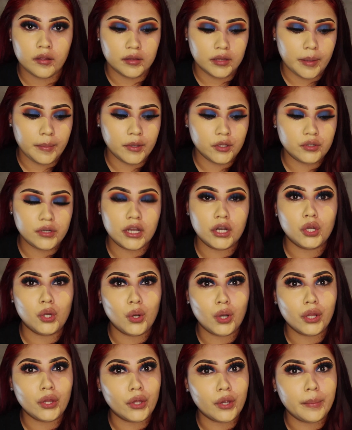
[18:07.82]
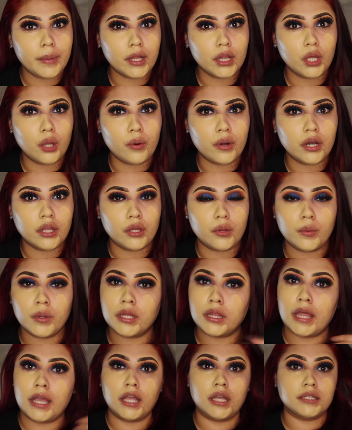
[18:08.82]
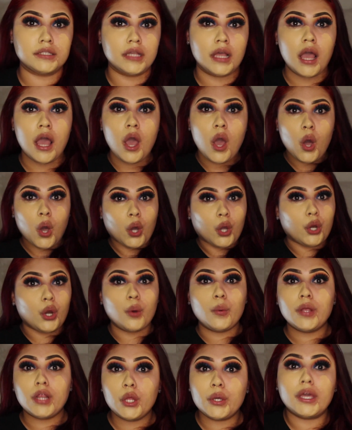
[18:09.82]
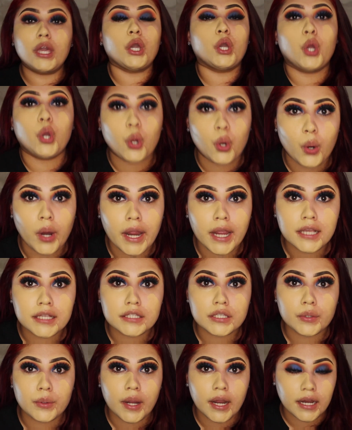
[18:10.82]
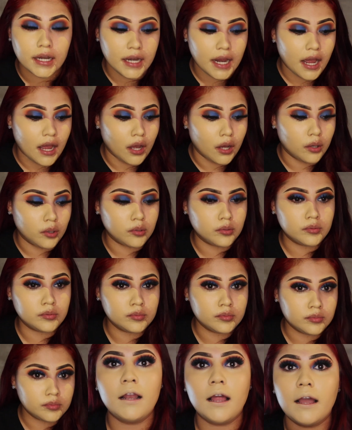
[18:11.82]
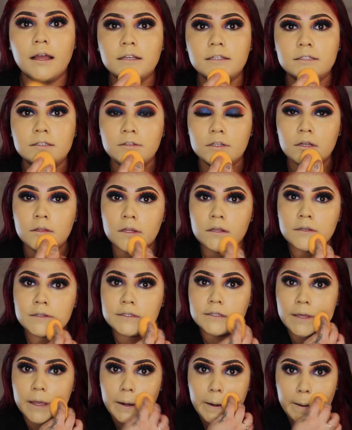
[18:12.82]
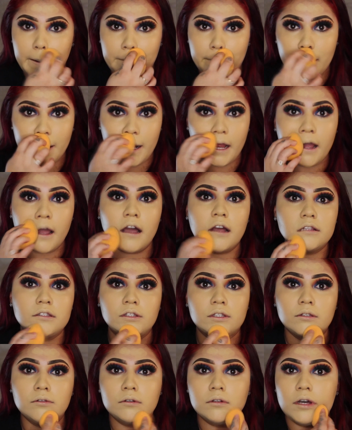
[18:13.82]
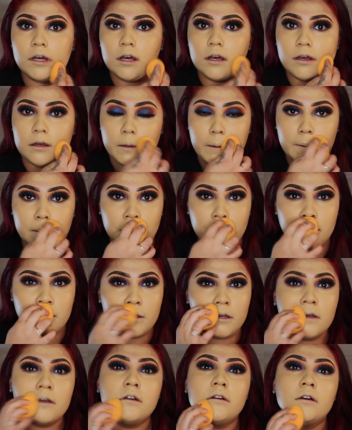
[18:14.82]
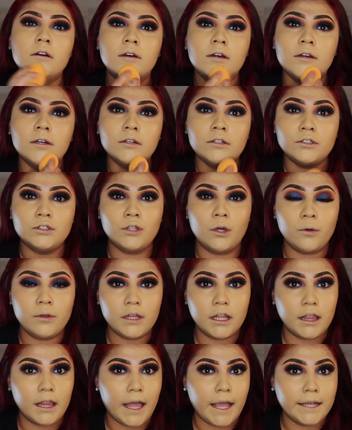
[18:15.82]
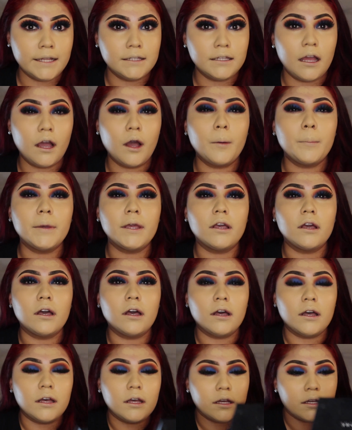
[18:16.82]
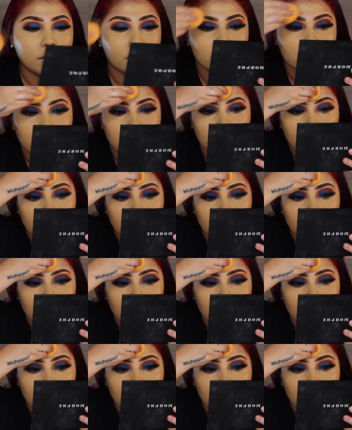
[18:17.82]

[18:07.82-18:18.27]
Let me try to go a little bit lower in the ring light, because girl, we're looking crazy right now. I still look scary, but I had to tone the light down because